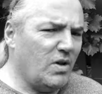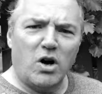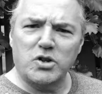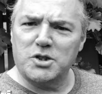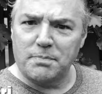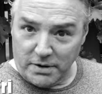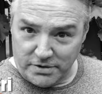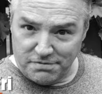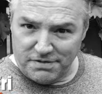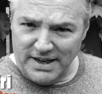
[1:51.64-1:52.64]
on
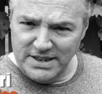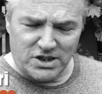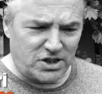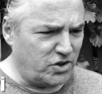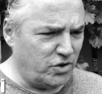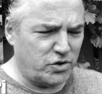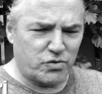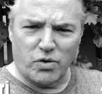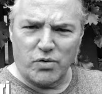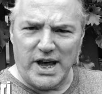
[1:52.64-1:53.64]
Spotify. Just search
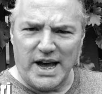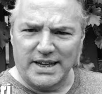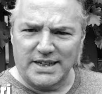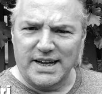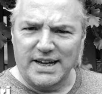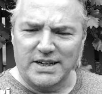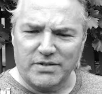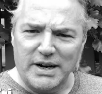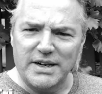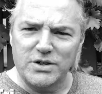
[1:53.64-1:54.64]
Rory Alec Daily
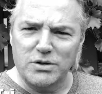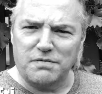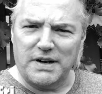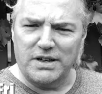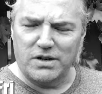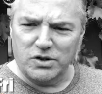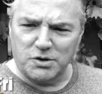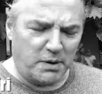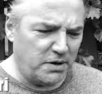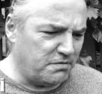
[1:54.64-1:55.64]
Grind and you'll find it on
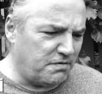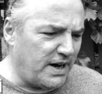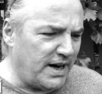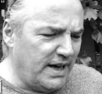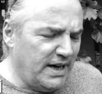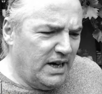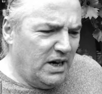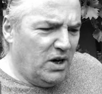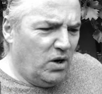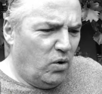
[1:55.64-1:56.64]
Spotify,
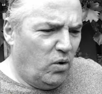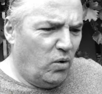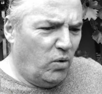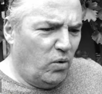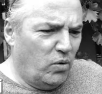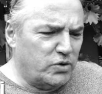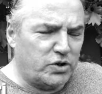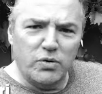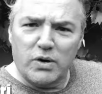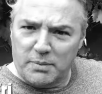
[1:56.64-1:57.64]
or
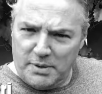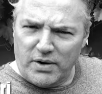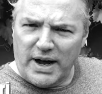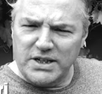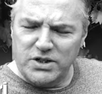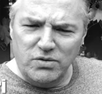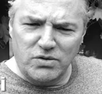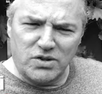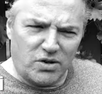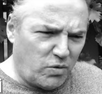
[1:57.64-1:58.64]
soon it'll be on
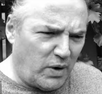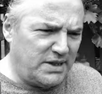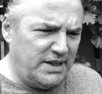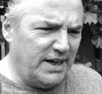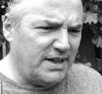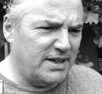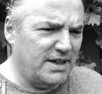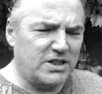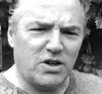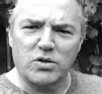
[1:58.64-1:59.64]
iTunes, not quite yet.
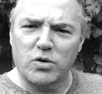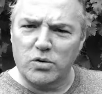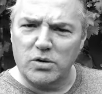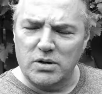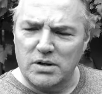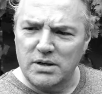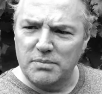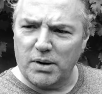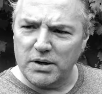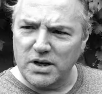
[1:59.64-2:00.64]
It's on Google
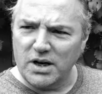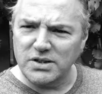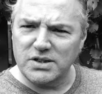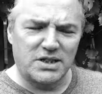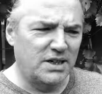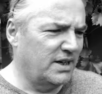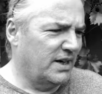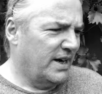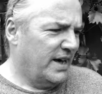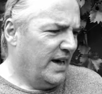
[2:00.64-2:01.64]
Podcasts
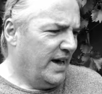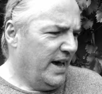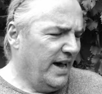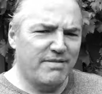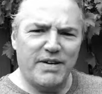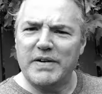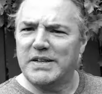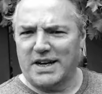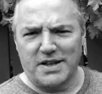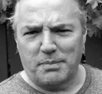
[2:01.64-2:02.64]
and
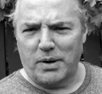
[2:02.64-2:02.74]
various other